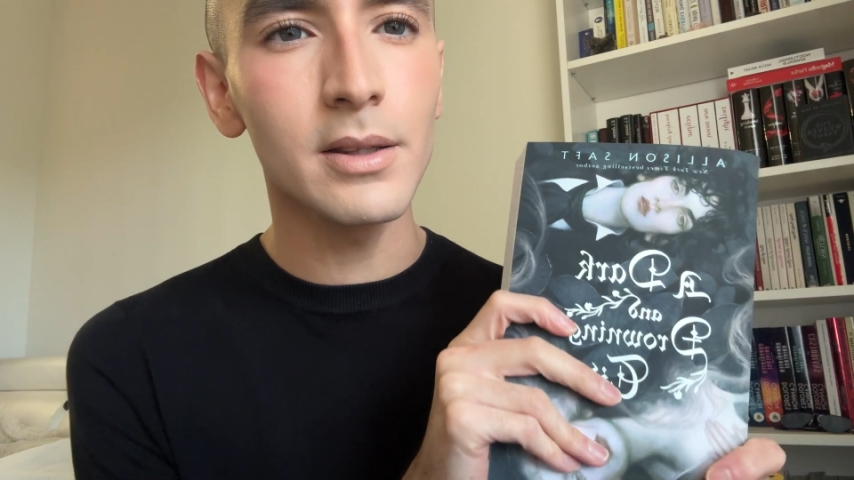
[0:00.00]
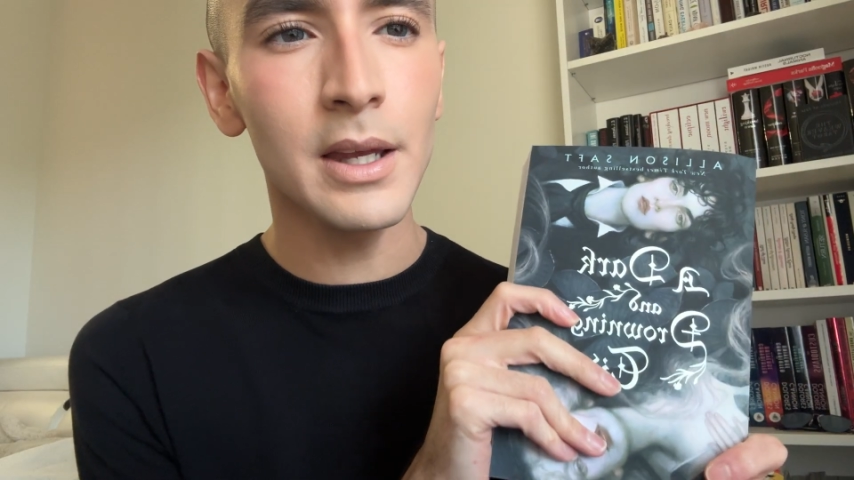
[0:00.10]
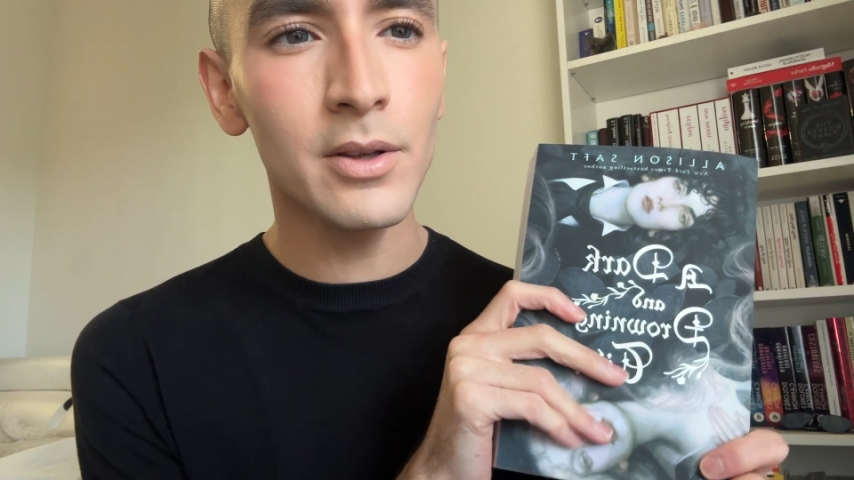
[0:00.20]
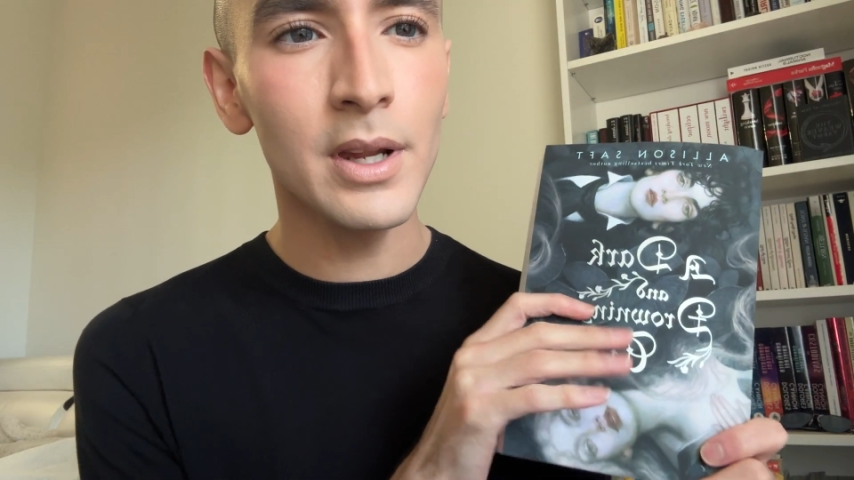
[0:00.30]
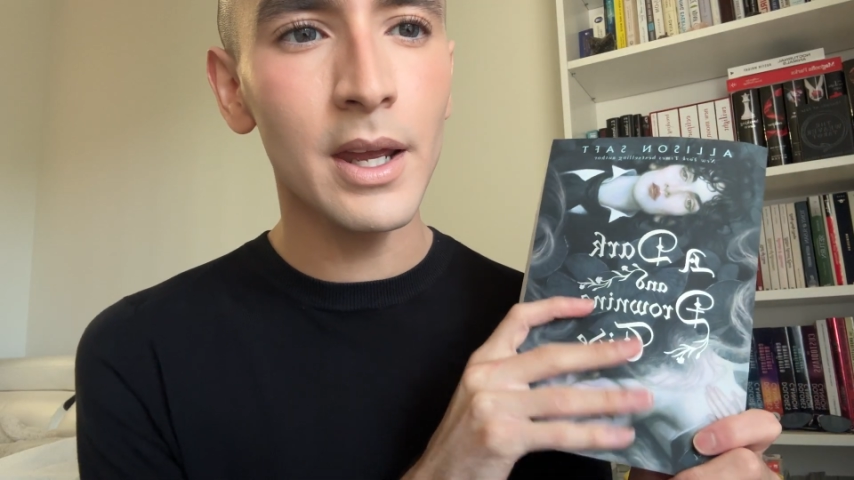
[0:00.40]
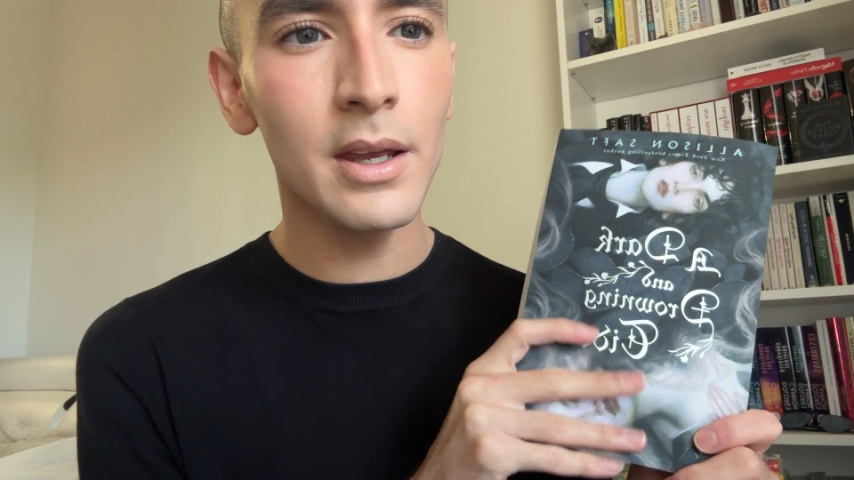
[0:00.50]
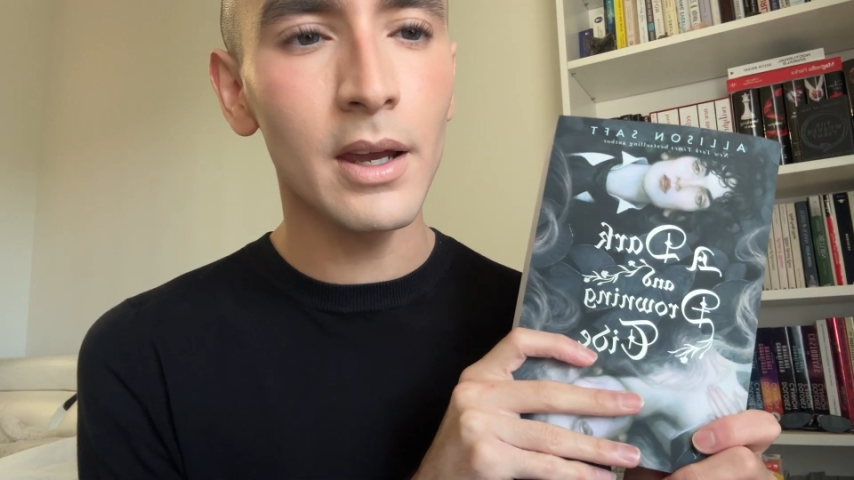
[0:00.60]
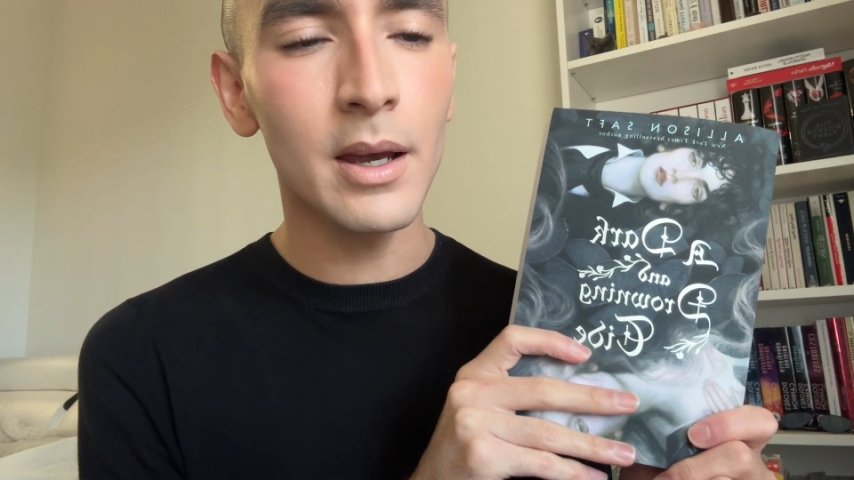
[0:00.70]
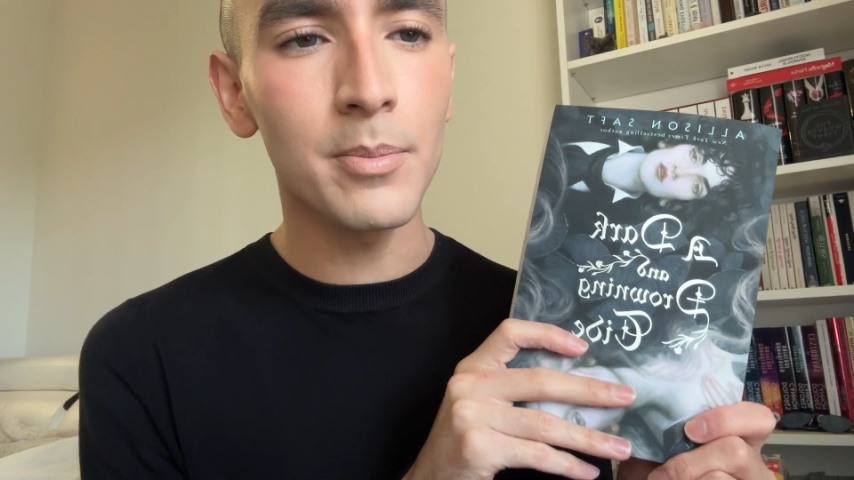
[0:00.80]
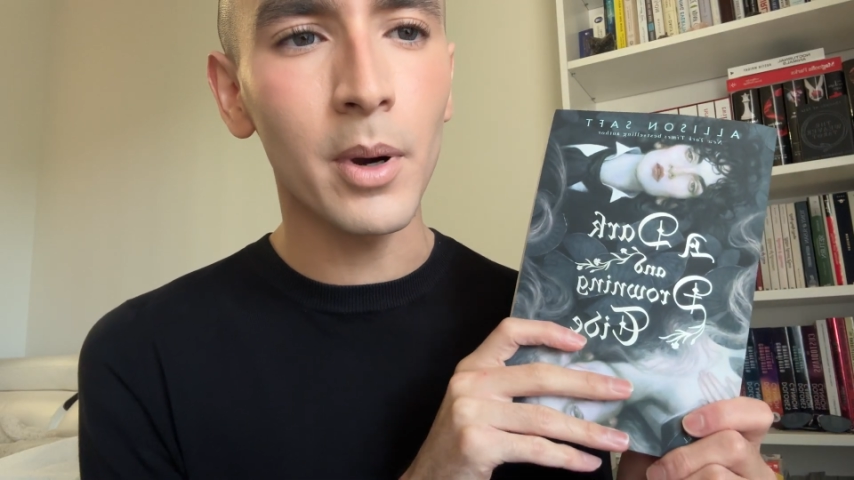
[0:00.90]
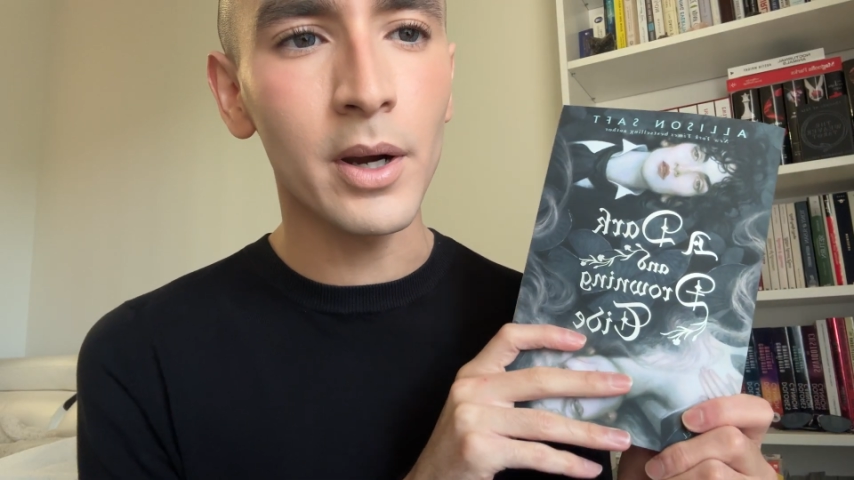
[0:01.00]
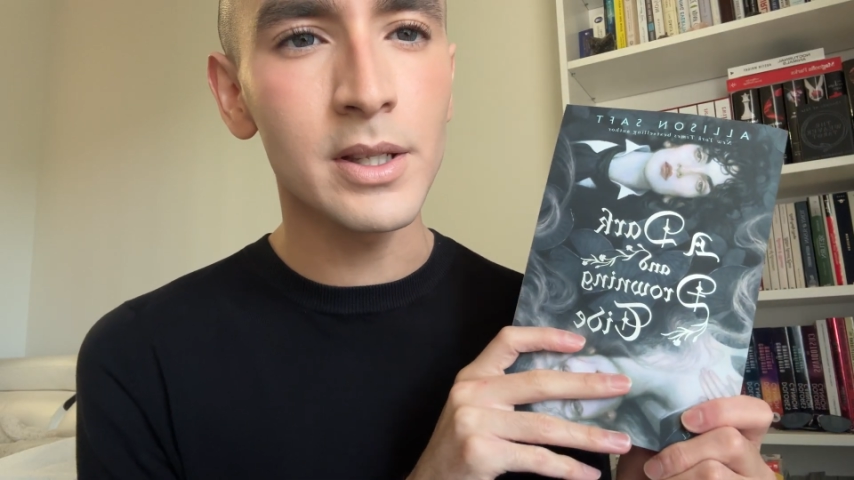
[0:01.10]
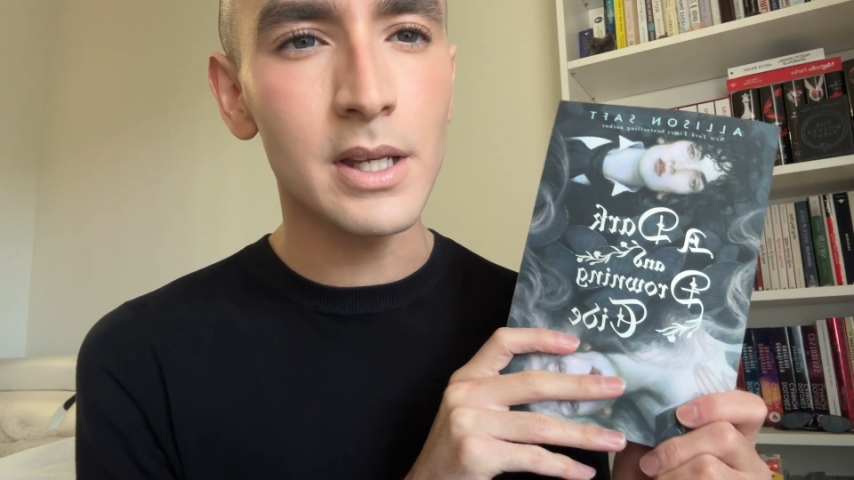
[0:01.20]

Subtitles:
the other day at Barnes,